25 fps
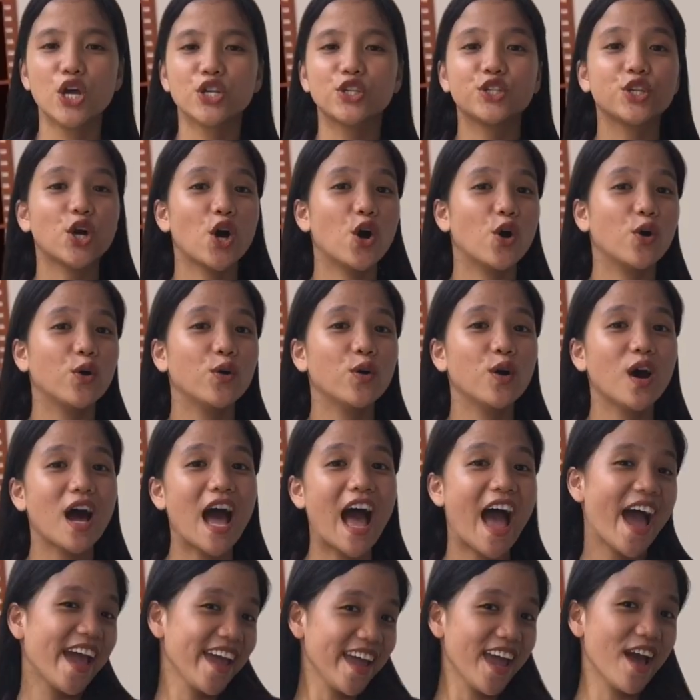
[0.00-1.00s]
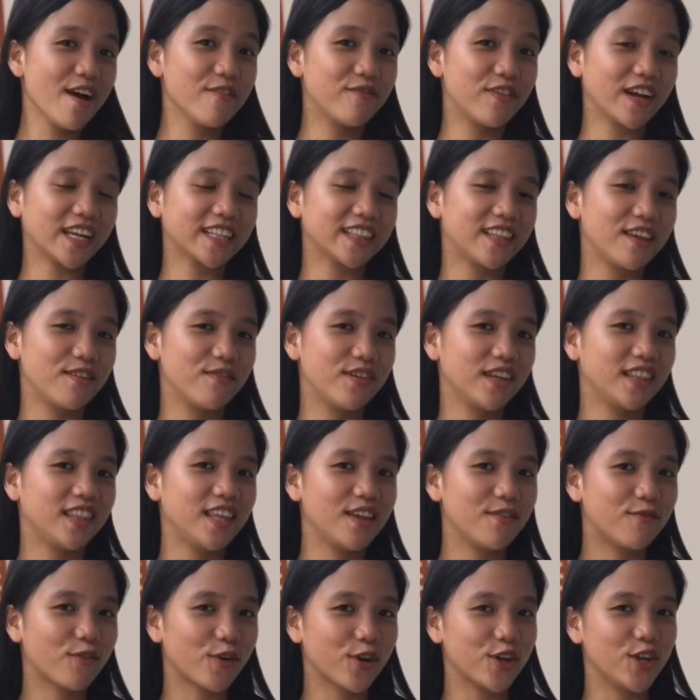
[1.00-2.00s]
So, I have
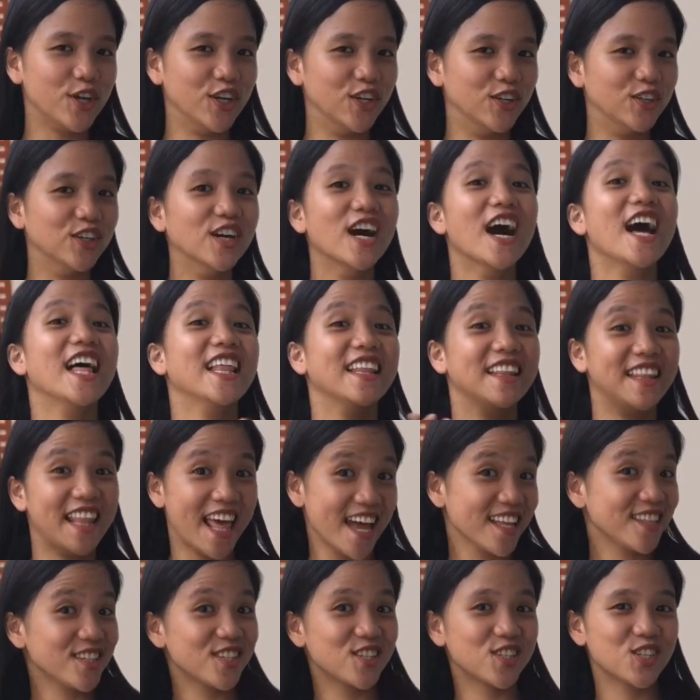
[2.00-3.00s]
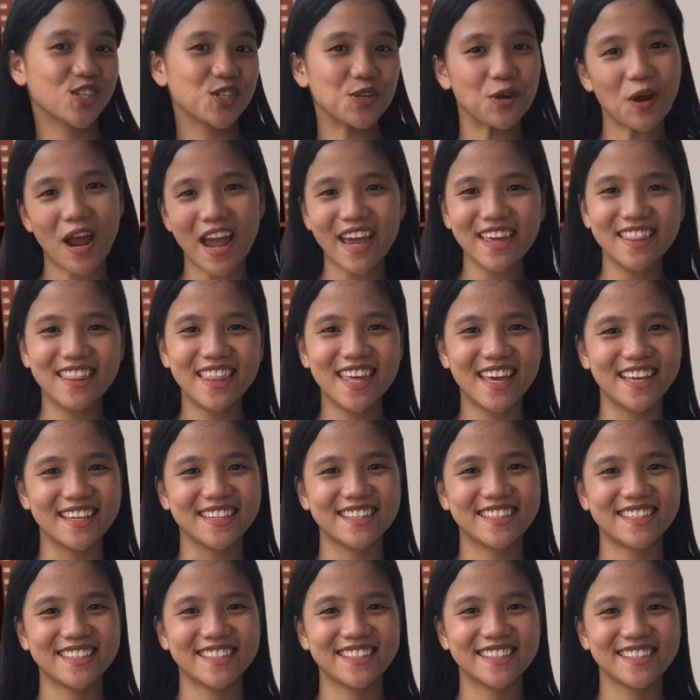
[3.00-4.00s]
activity for you. Let's try
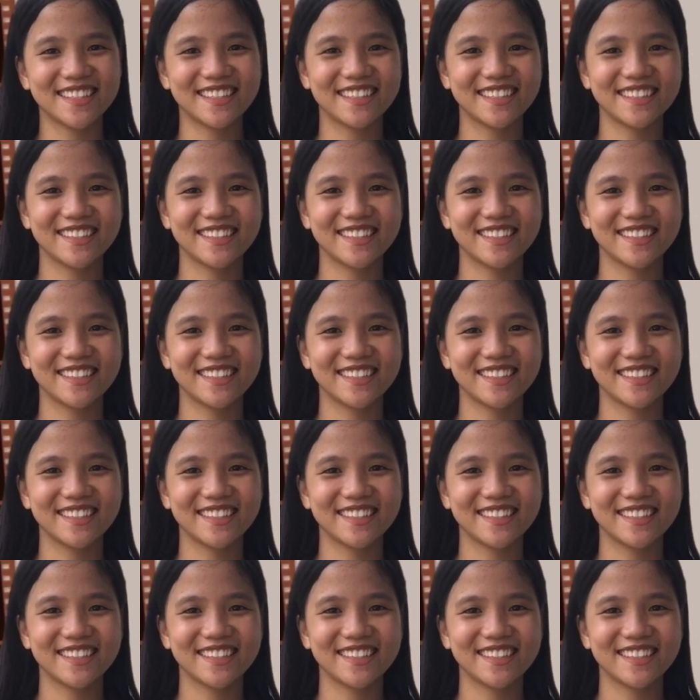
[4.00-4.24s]
this.